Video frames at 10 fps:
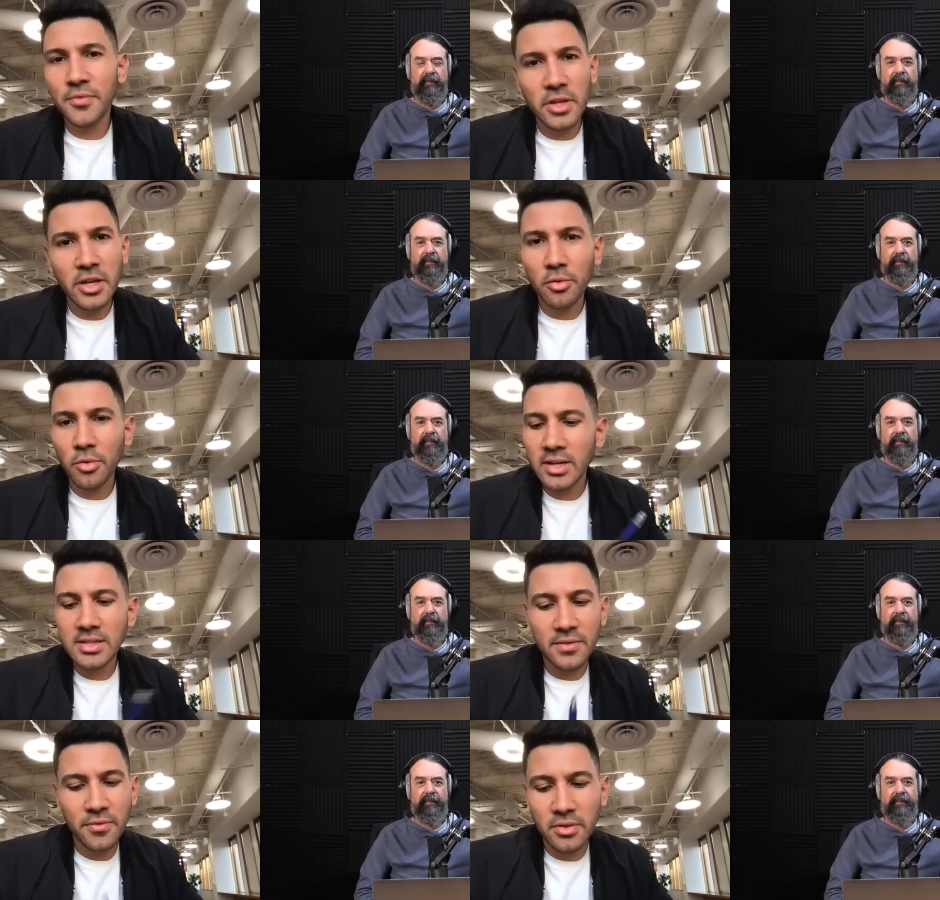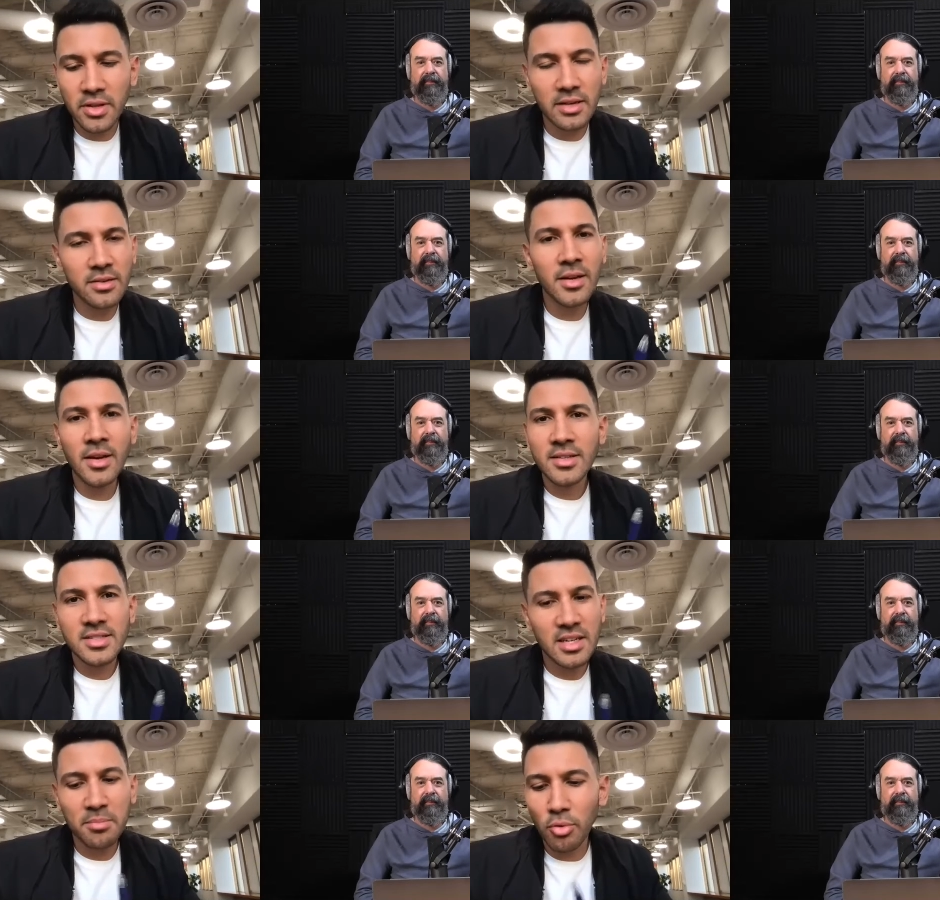Speaker 1: than korea different than
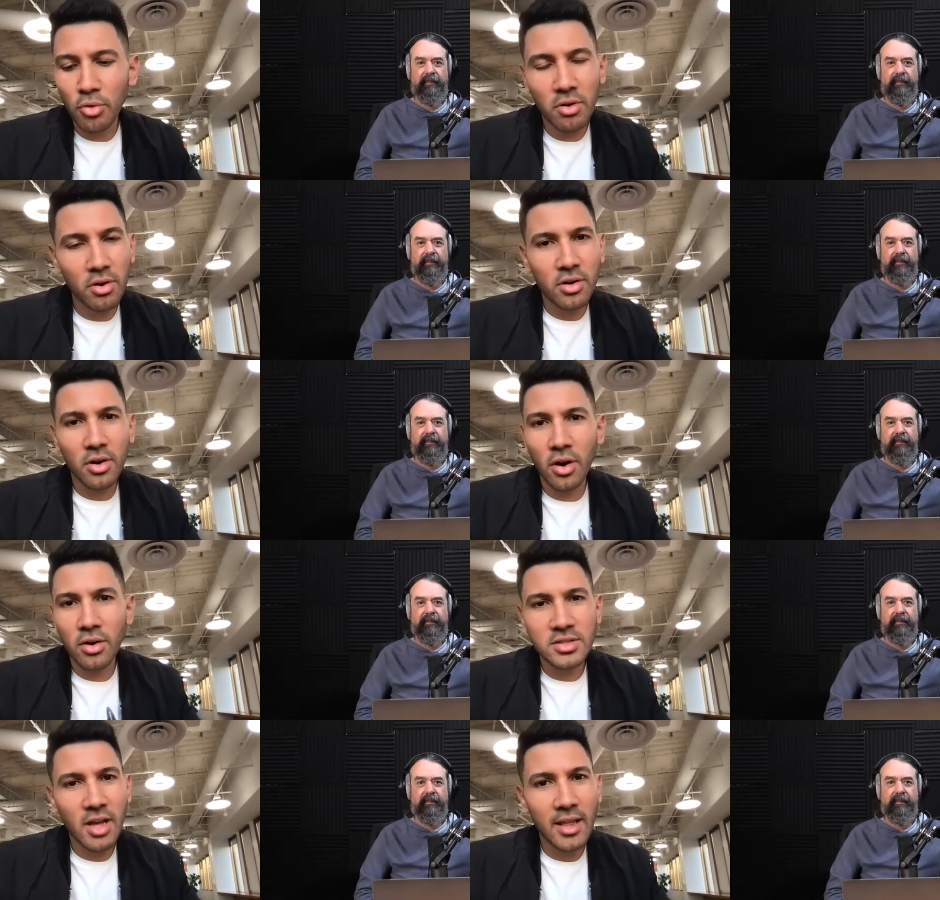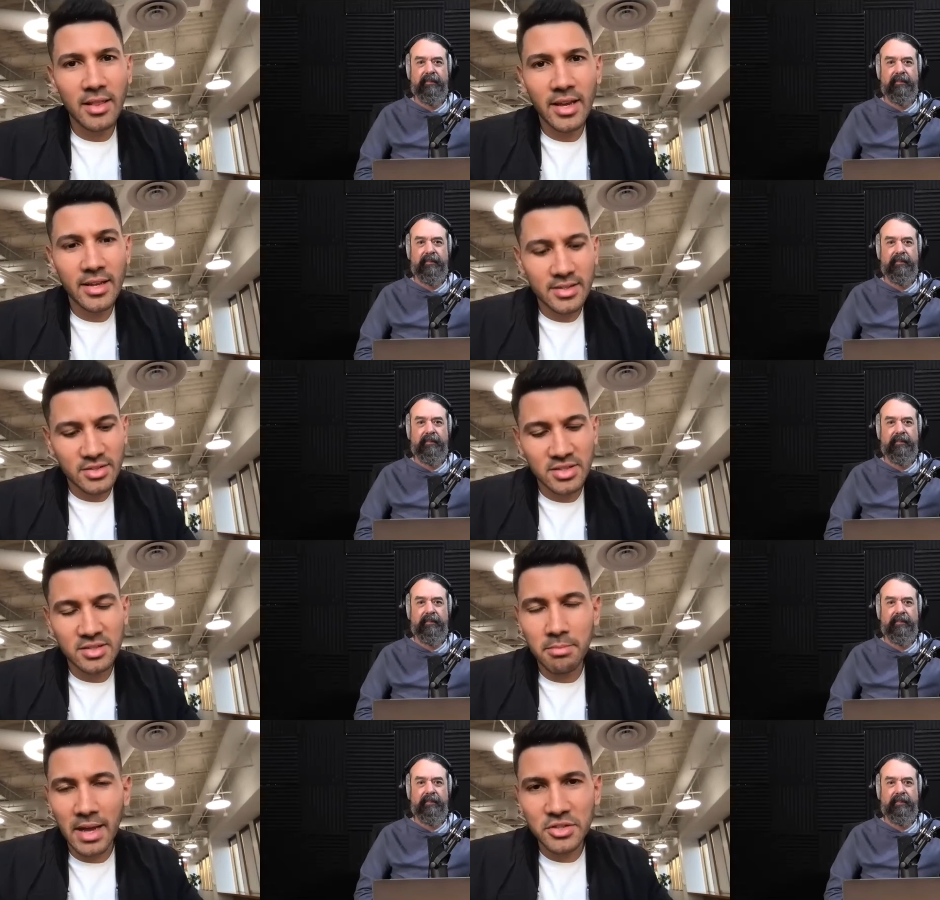singapore hong kong thailand it's just a
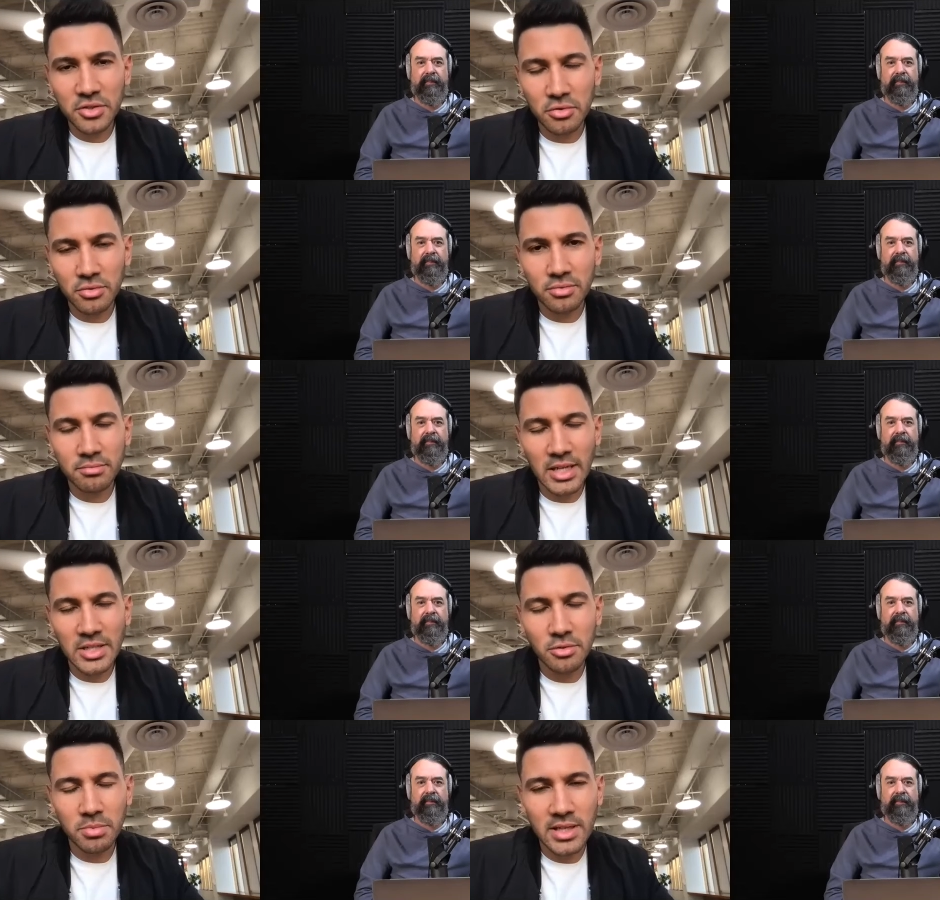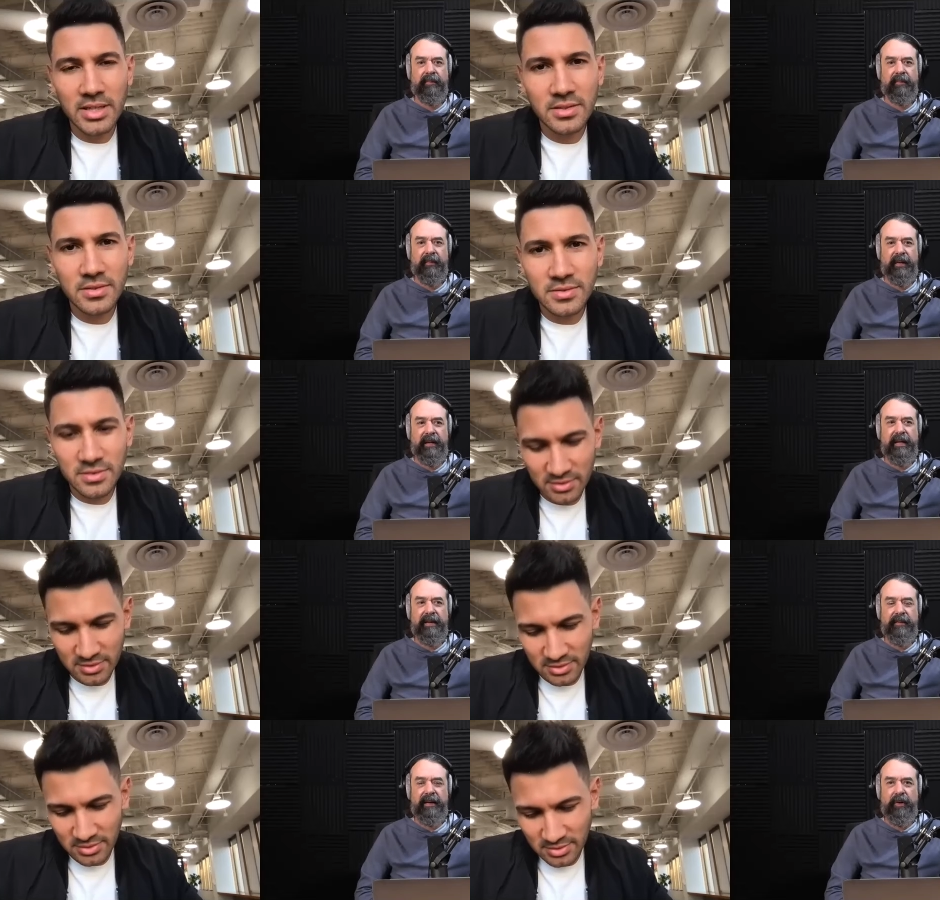magical magical place
Speaker 2: yeah they
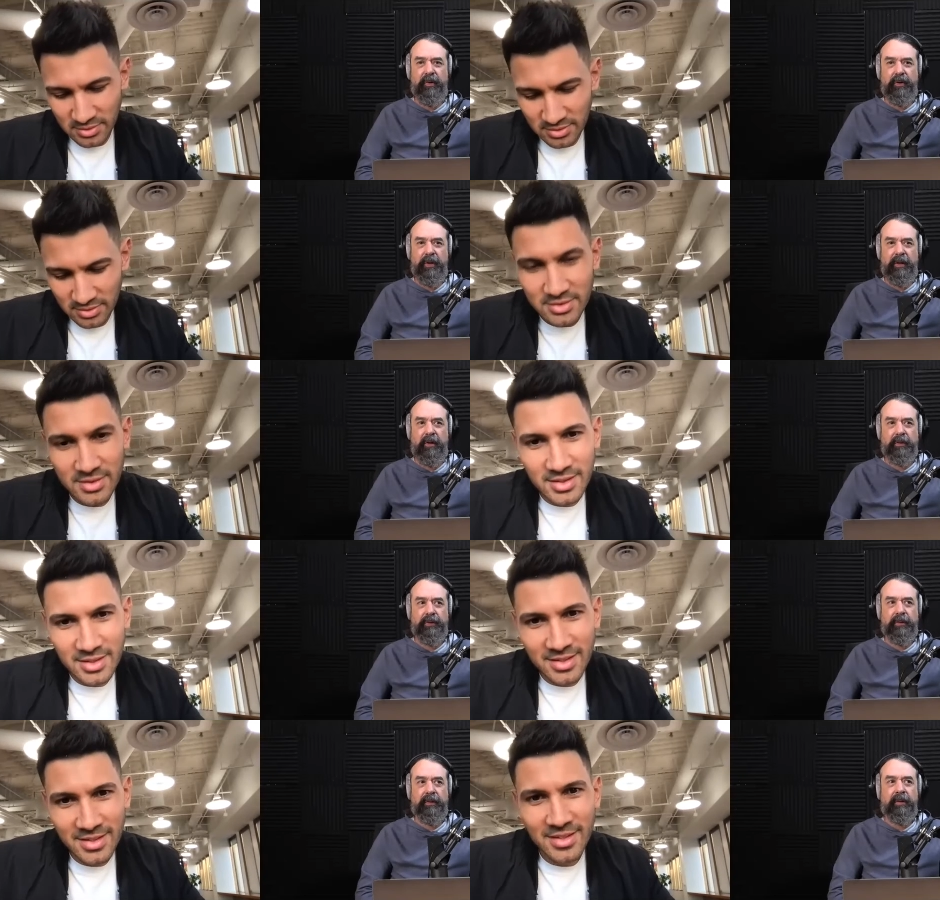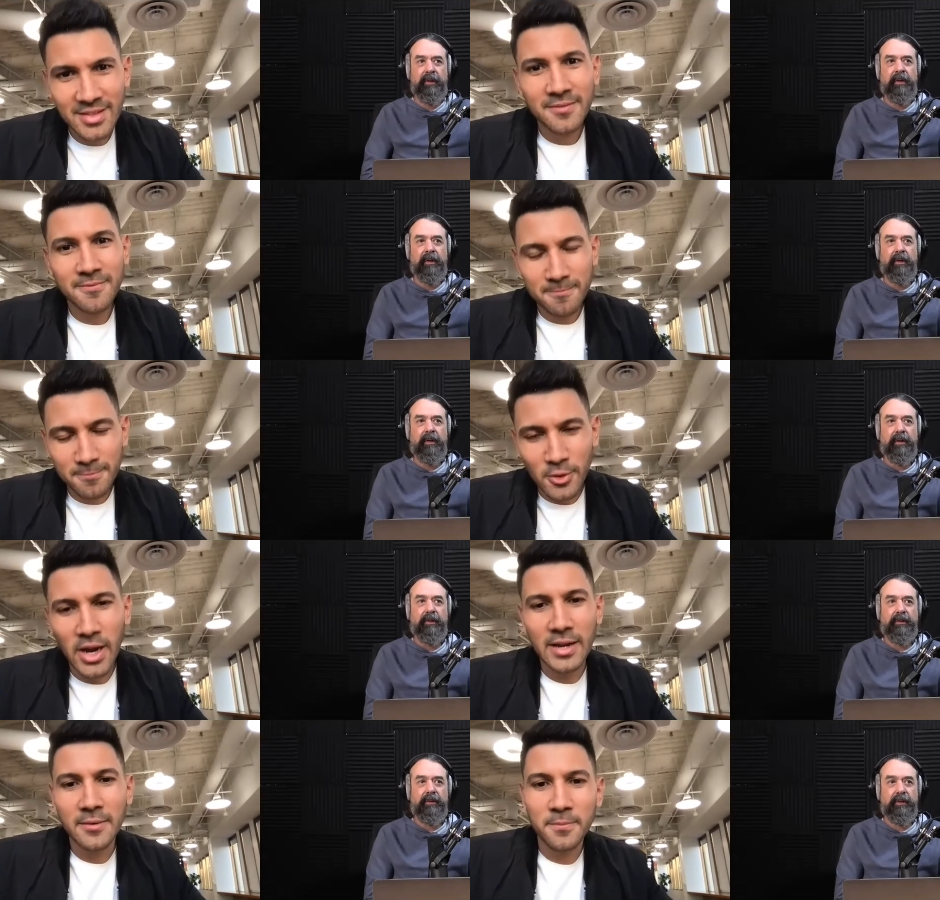definitely have their own unique culture
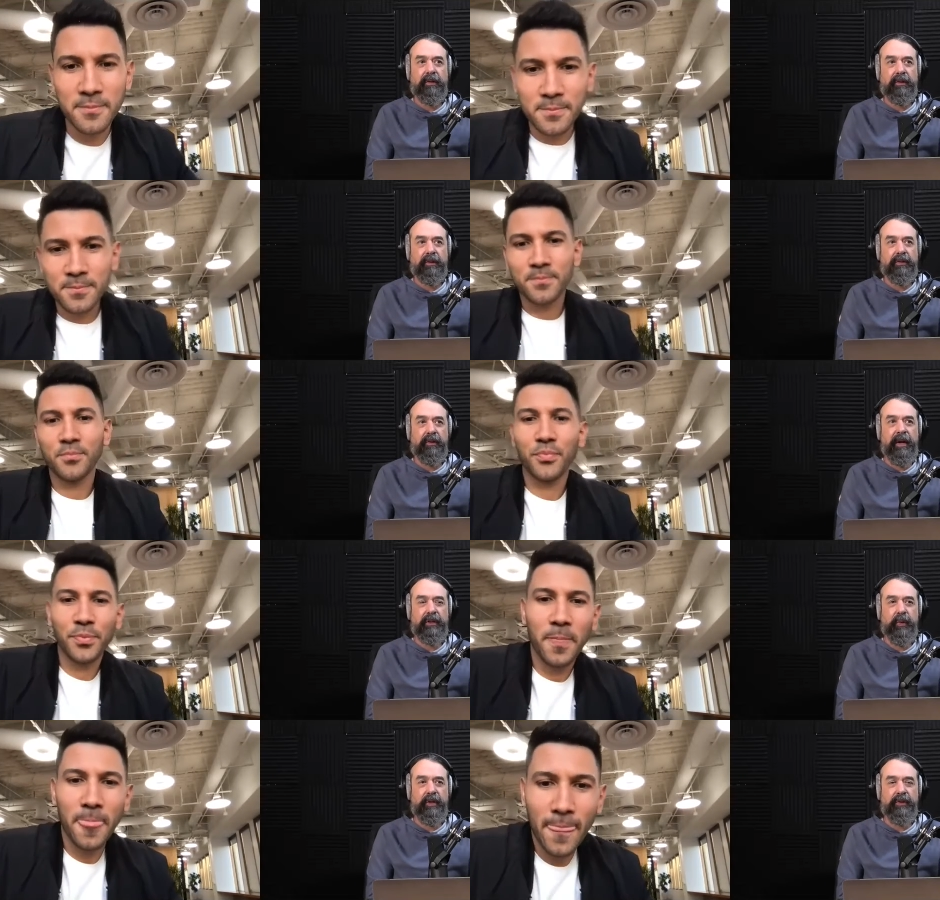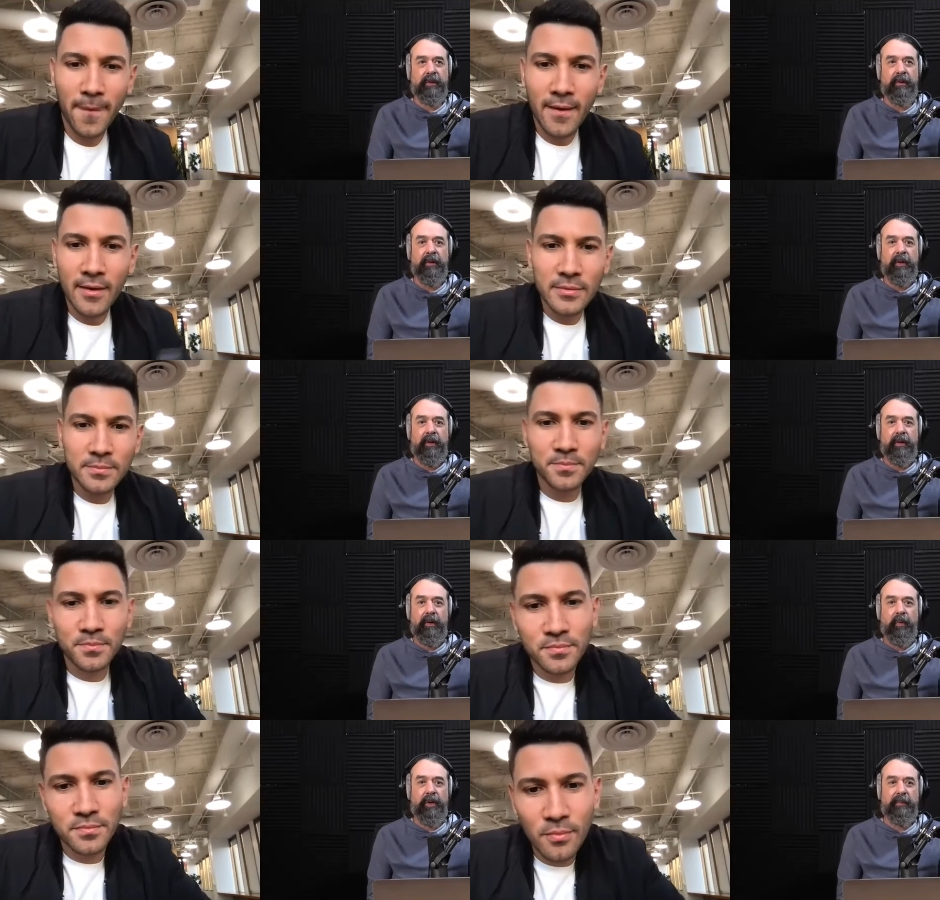right so next question
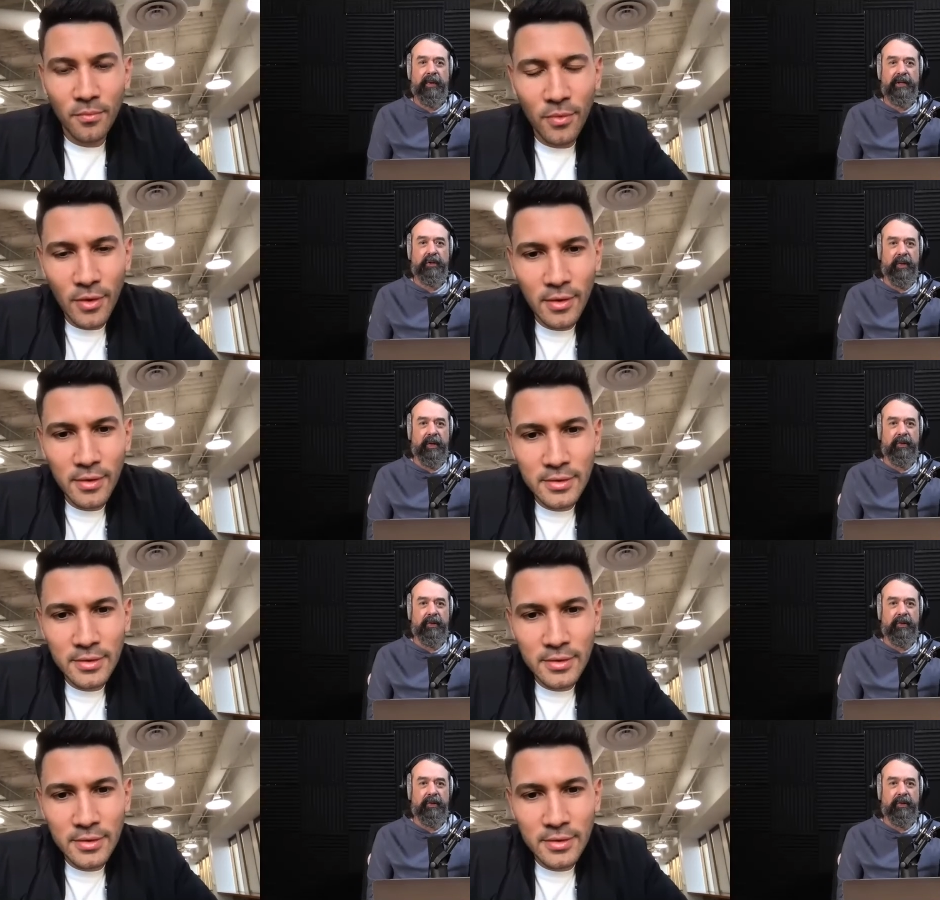what's a place you've been